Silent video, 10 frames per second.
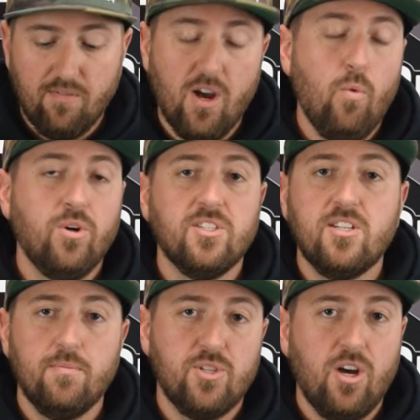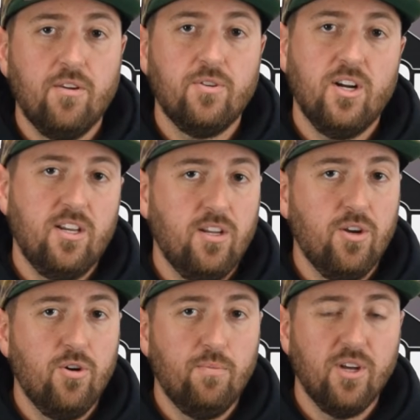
I've got one step softer I can go,